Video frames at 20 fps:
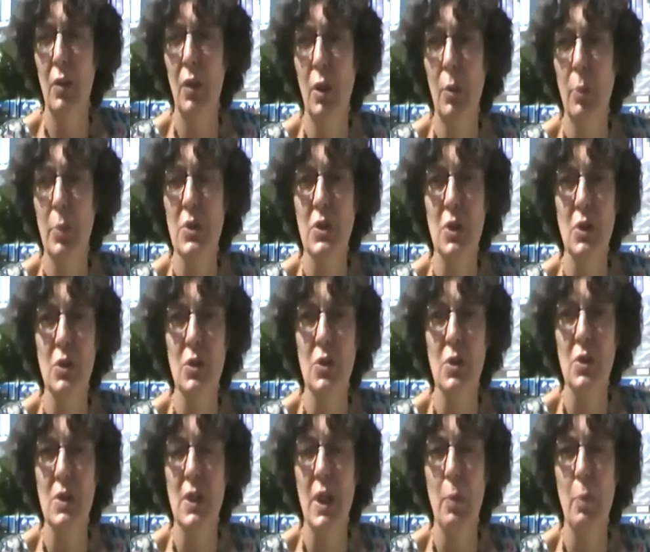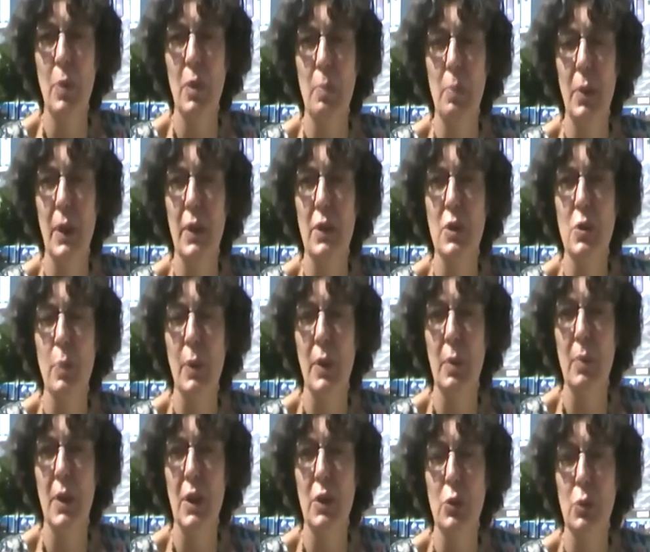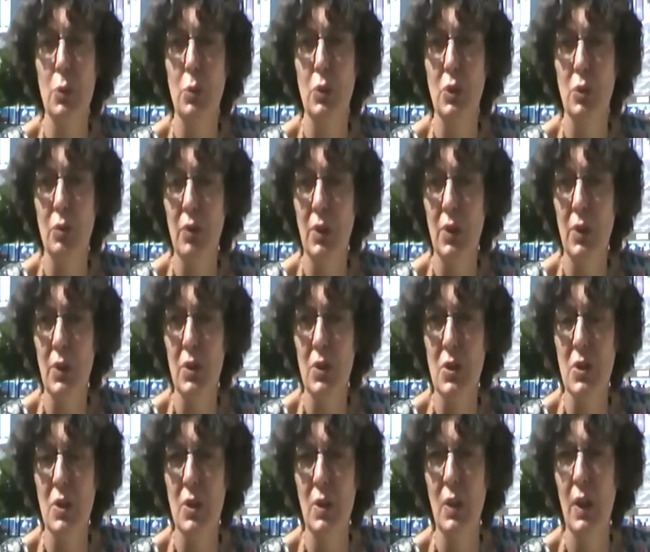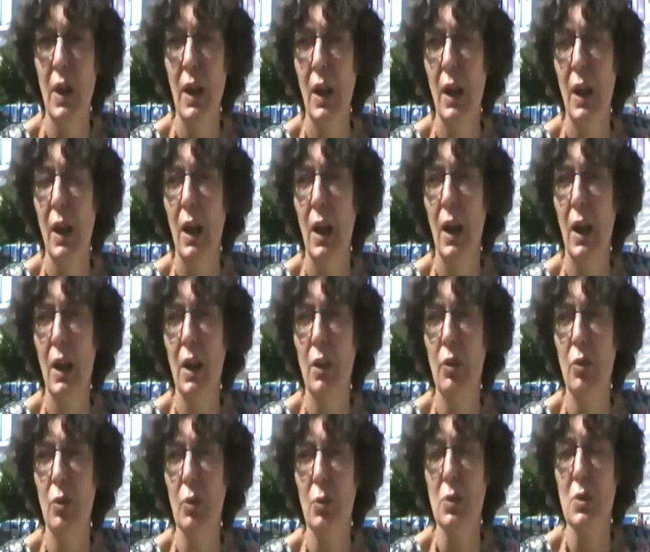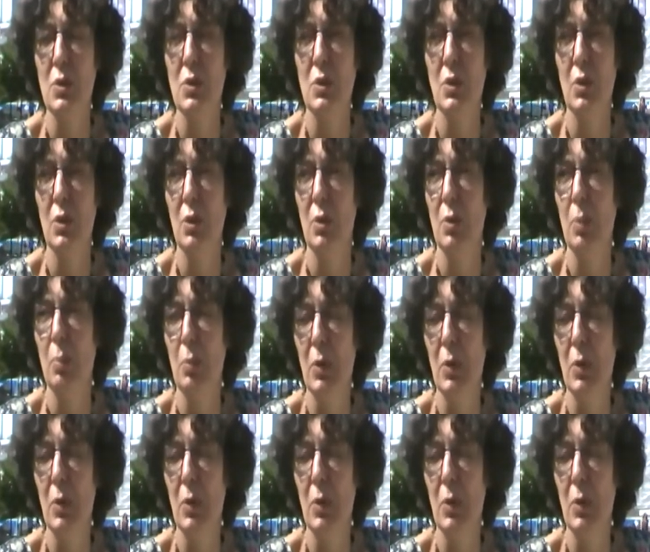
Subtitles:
her position has now been placed by Mayor George Ferguson and Dr.